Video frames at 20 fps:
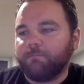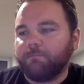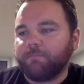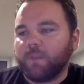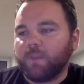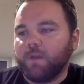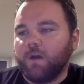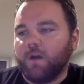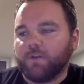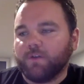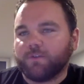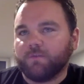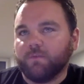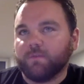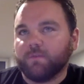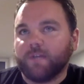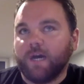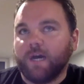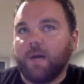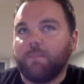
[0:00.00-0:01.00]
Also
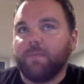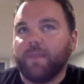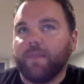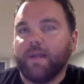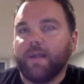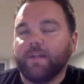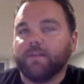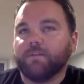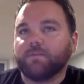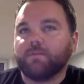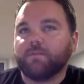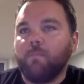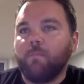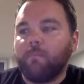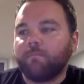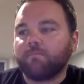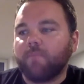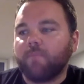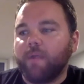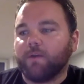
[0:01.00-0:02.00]
on top of that is
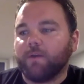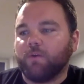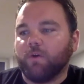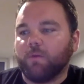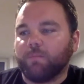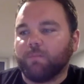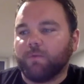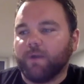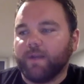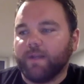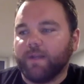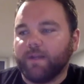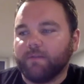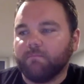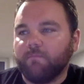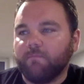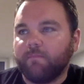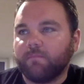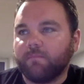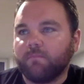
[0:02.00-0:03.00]

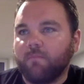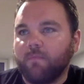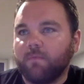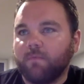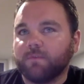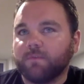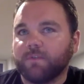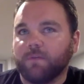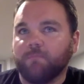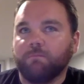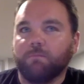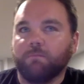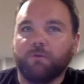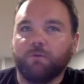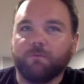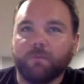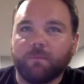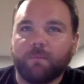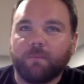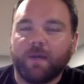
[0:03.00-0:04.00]
incorporating some
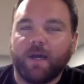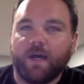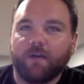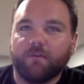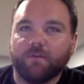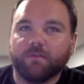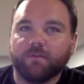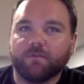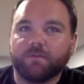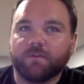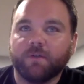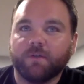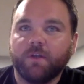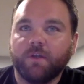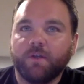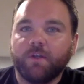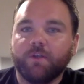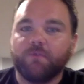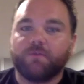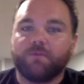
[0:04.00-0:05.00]
movement patterns
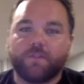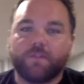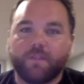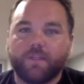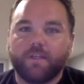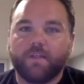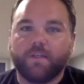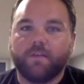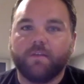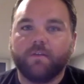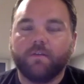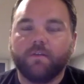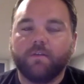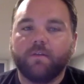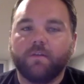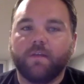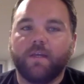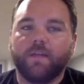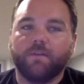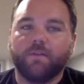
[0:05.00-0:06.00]
you see
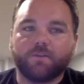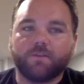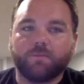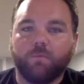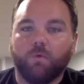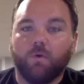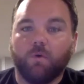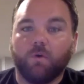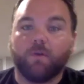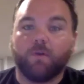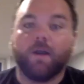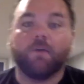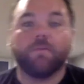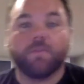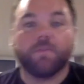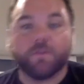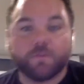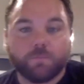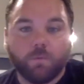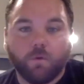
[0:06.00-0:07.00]
in the sport or out of
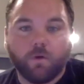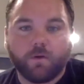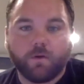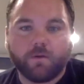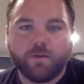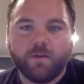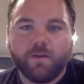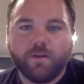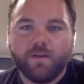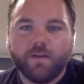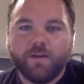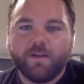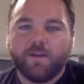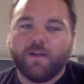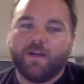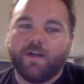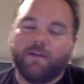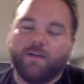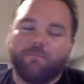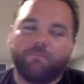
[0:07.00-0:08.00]
the sport.
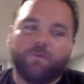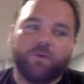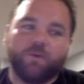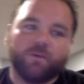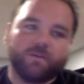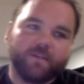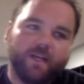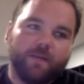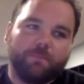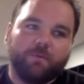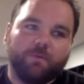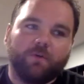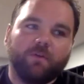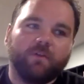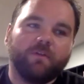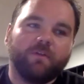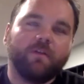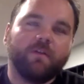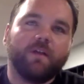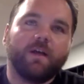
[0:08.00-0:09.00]
For
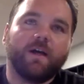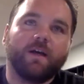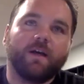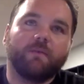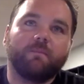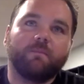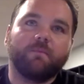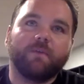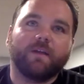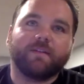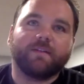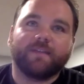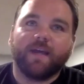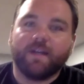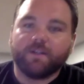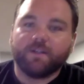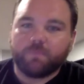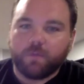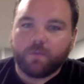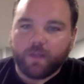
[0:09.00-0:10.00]
example, a
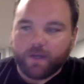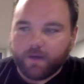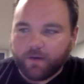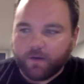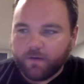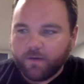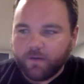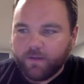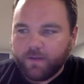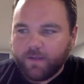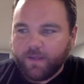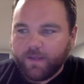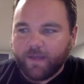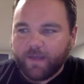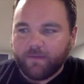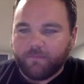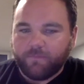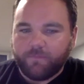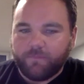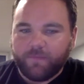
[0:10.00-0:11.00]
tennis player,
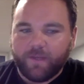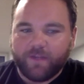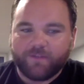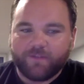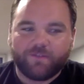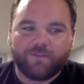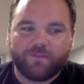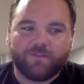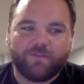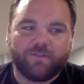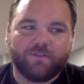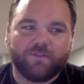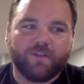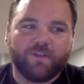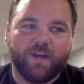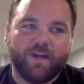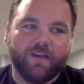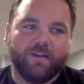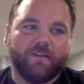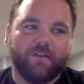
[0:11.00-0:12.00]
if they
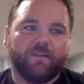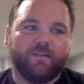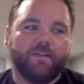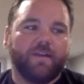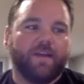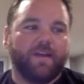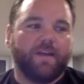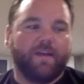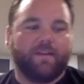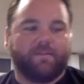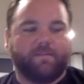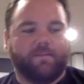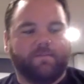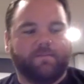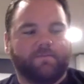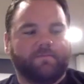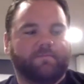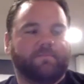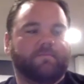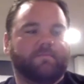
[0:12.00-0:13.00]
decided at
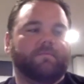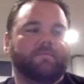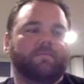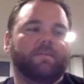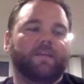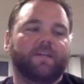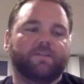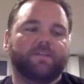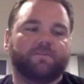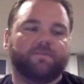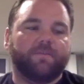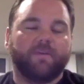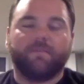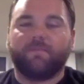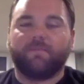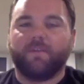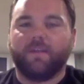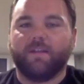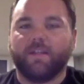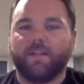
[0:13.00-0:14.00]
the age of
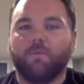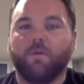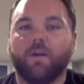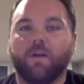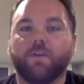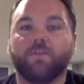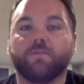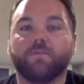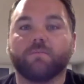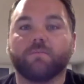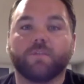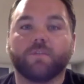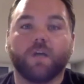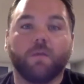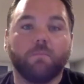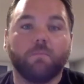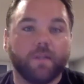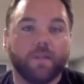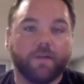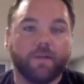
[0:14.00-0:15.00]
15 they want to do some
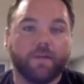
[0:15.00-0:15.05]
tumbling and